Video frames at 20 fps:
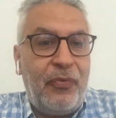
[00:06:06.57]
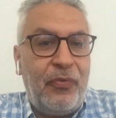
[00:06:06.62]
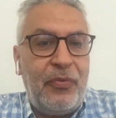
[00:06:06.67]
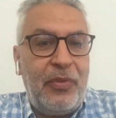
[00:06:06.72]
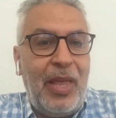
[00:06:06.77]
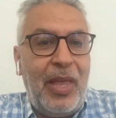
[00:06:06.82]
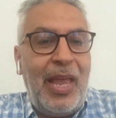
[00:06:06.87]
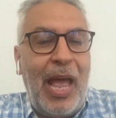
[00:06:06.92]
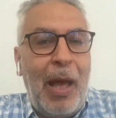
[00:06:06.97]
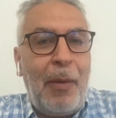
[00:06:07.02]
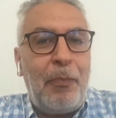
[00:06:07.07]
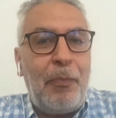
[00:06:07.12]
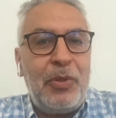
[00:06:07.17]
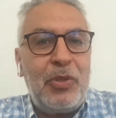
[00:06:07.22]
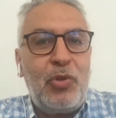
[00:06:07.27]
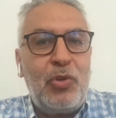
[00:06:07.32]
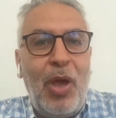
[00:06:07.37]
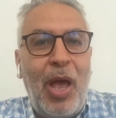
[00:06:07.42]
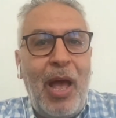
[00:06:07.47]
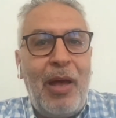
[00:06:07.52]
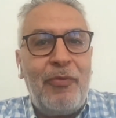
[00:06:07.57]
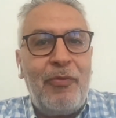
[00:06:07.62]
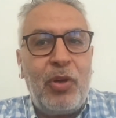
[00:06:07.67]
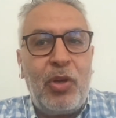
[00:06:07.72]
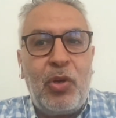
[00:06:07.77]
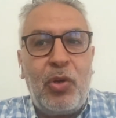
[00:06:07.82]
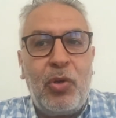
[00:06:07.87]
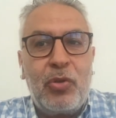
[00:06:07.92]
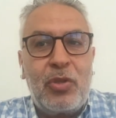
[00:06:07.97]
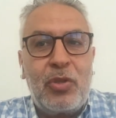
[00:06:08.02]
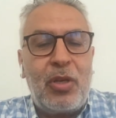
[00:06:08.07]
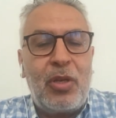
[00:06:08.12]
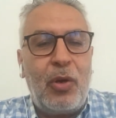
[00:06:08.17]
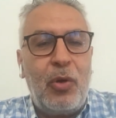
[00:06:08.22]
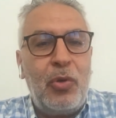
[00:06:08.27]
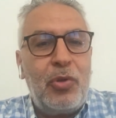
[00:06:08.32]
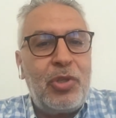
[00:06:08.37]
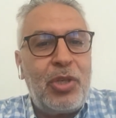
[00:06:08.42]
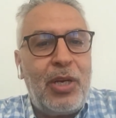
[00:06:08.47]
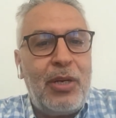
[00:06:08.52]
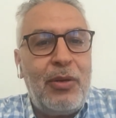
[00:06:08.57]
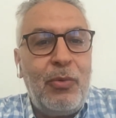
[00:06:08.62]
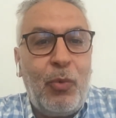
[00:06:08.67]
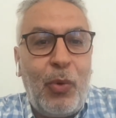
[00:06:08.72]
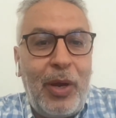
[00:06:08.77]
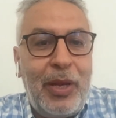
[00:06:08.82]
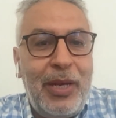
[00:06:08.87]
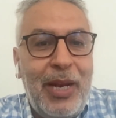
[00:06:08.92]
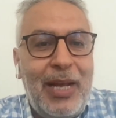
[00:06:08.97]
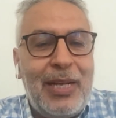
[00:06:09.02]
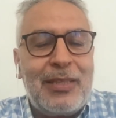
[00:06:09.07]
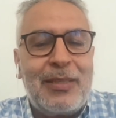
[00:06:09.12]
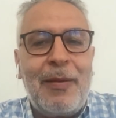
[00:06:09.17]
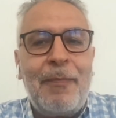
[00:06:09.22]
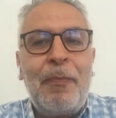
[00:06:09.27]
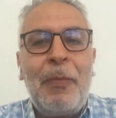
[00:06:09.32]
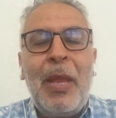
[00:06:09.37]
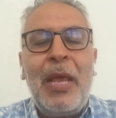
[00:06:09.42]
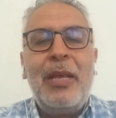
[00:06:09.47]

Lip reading: they happen to have a good solution, why not?